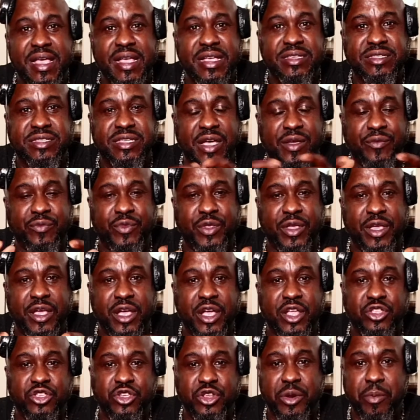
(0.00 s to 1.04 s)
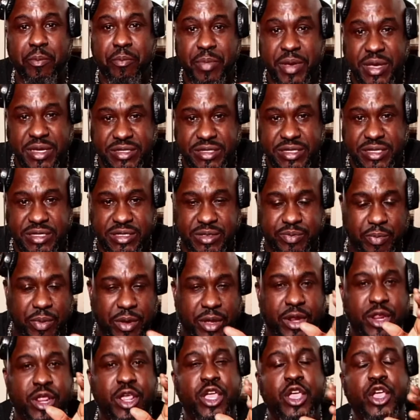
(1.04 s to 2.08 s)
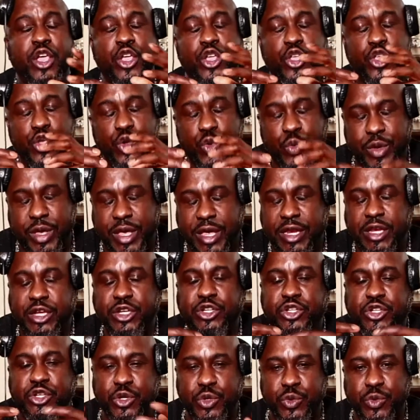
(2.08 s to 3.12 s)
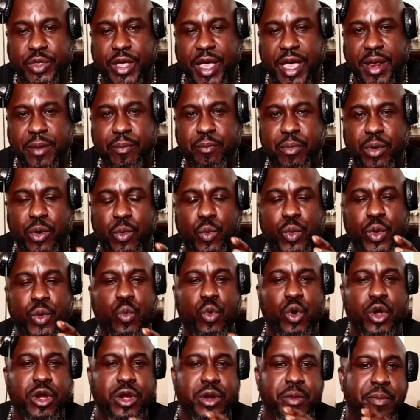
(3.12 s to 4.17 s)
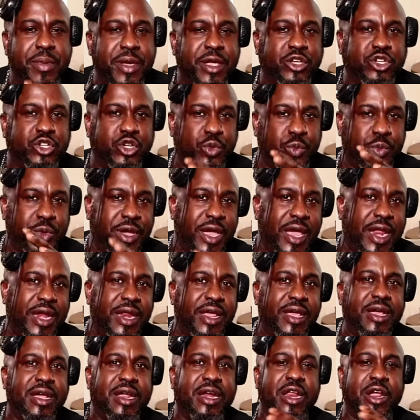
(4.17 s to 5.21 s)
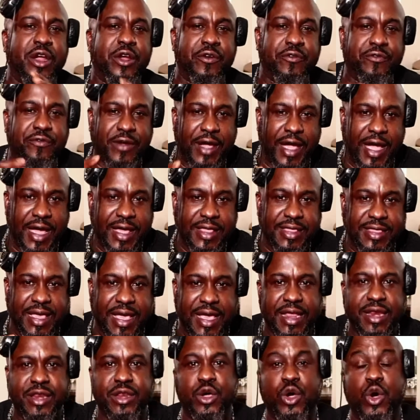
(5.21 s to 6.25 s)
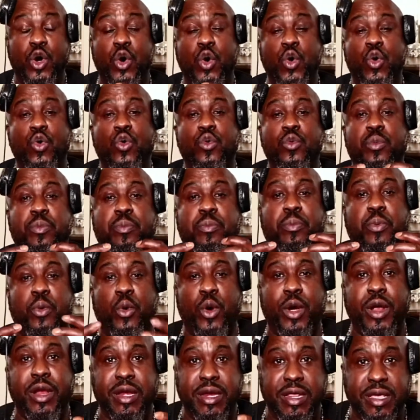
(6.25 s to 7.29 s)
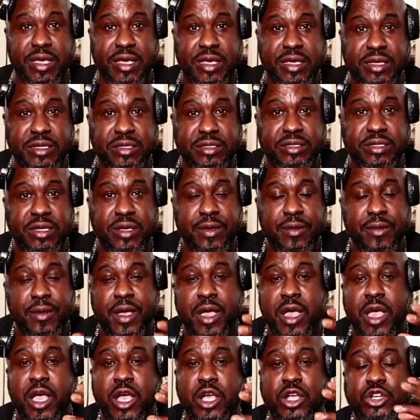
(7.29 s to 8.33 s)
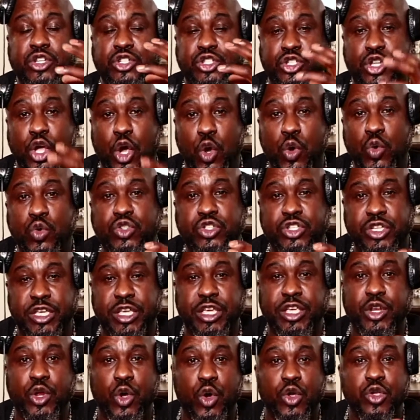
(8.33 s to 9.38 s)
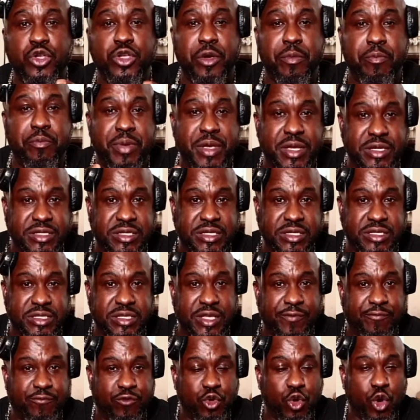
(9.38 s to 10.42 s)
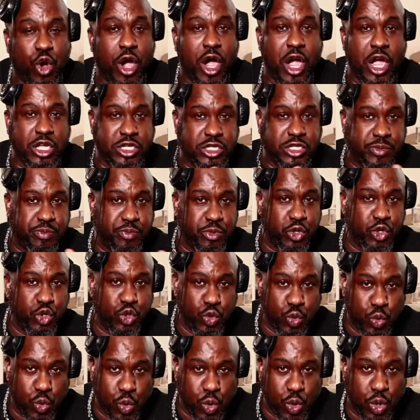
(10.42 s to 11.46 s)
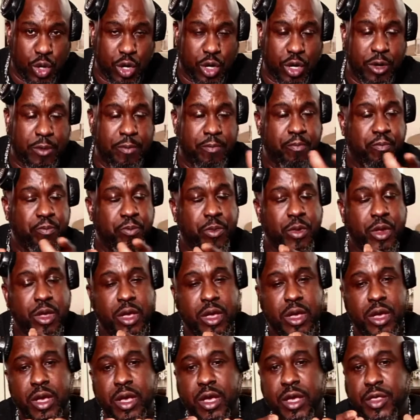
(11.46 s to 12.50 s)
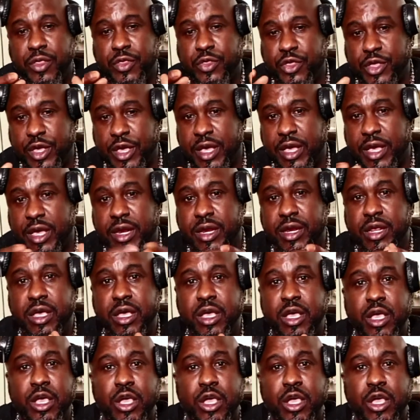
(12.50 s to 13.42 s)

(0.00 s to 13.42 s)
something under the business. But you can do that, but we wanted to make sure we got it clarified that the whole point is don't cheat on your business. If you're an entrepreneur, then